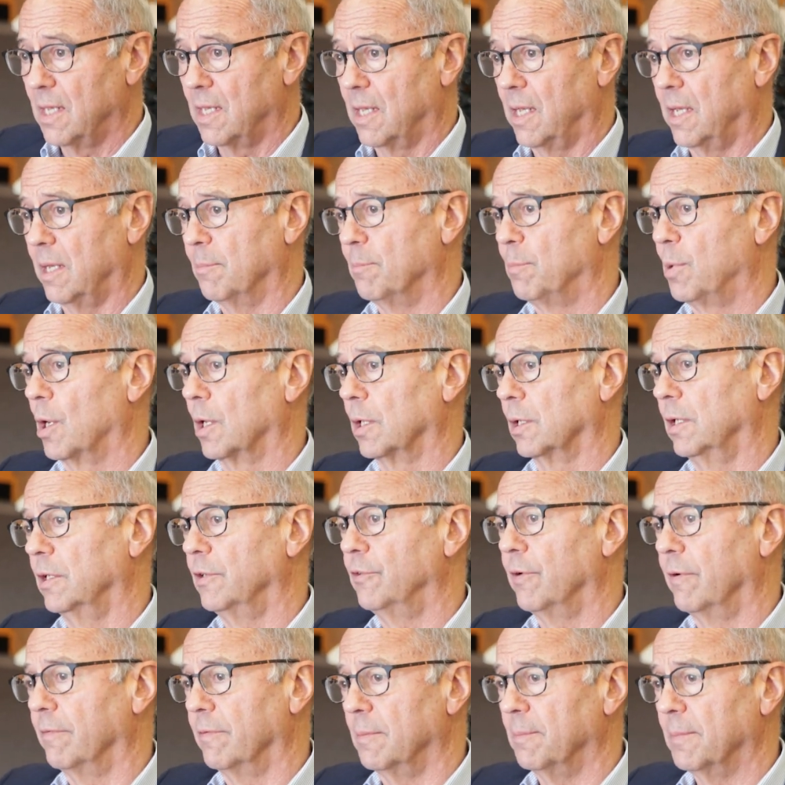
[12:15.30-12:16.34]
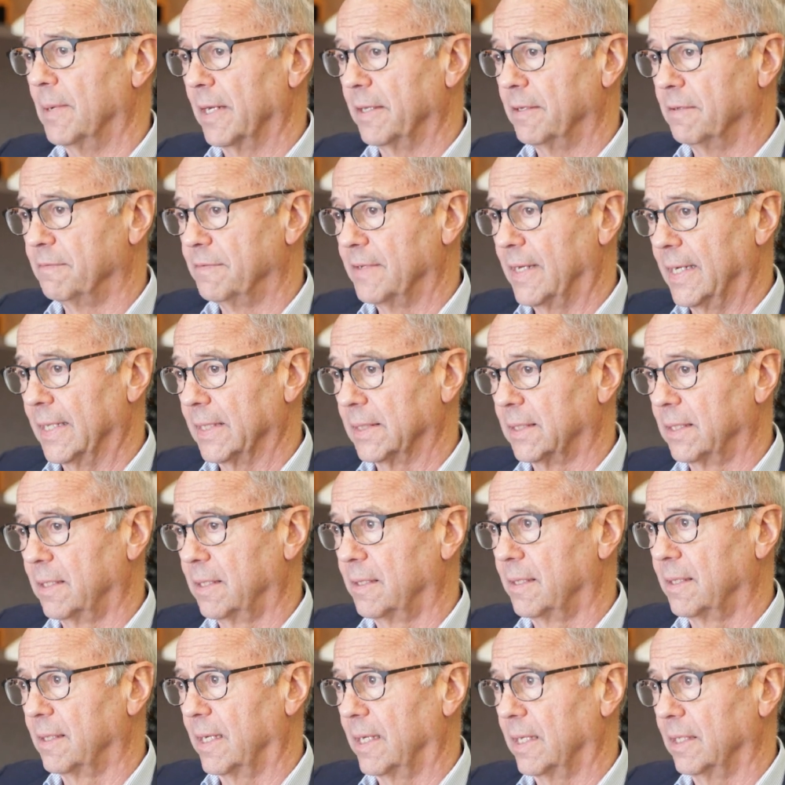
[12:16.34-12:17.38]
and partly driven by the
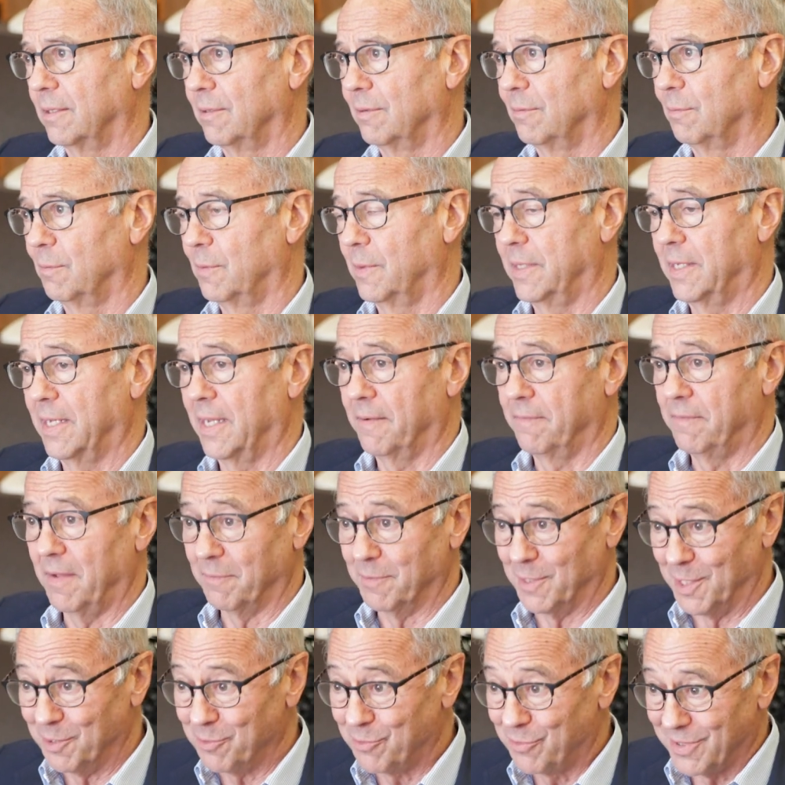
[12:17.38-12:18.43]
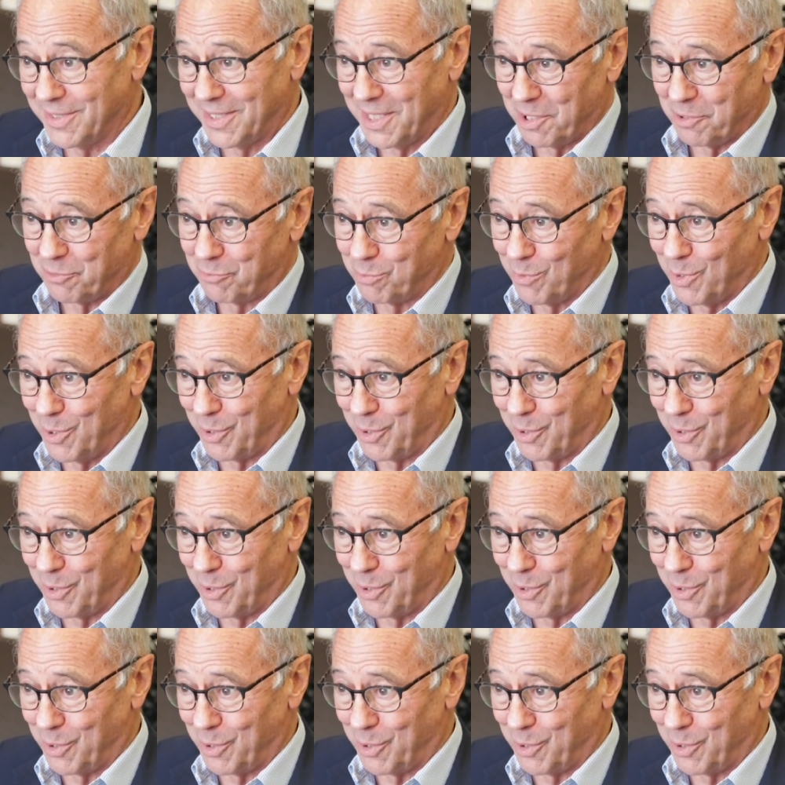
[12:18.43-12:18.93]
fact that we have evidence that ours